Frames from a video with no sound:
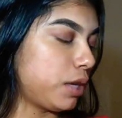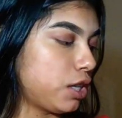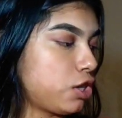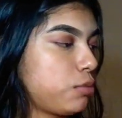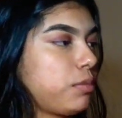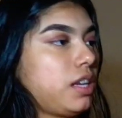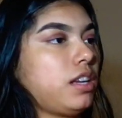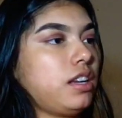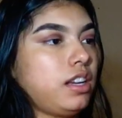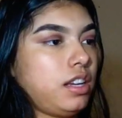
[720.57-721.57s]
Punch
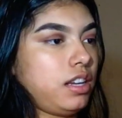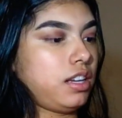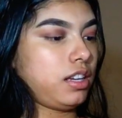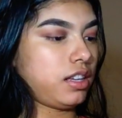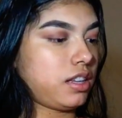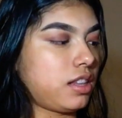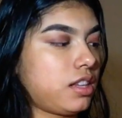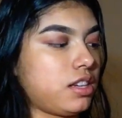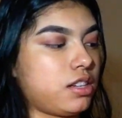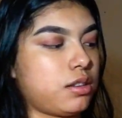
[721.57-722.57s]
Me,
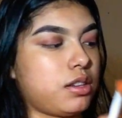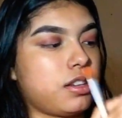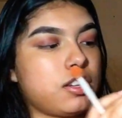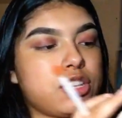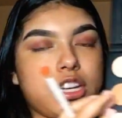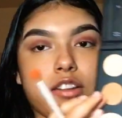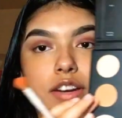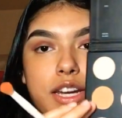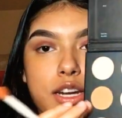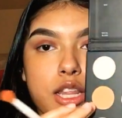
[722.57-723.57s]
this shade
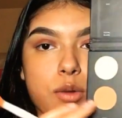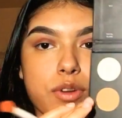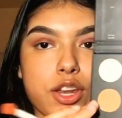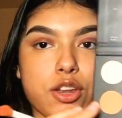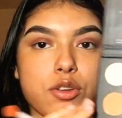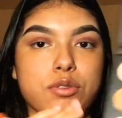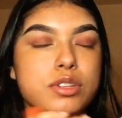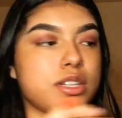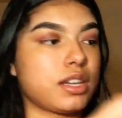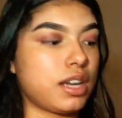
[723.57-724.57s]
right here that we
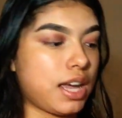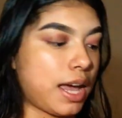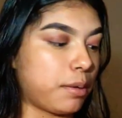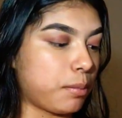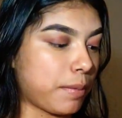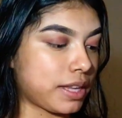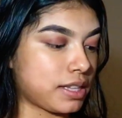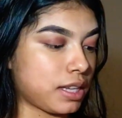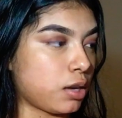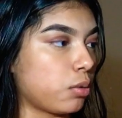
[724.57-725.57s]
used, and I'll
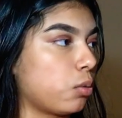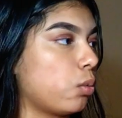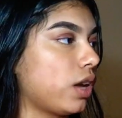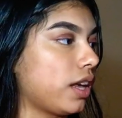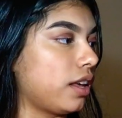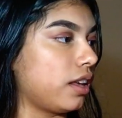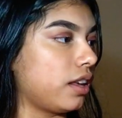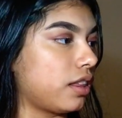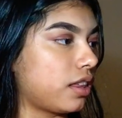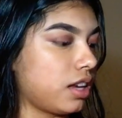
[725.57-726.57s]
mix it
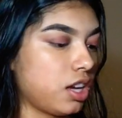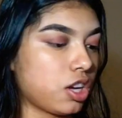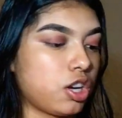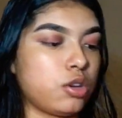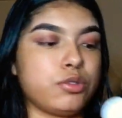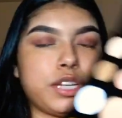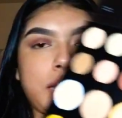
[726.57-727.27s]
with Code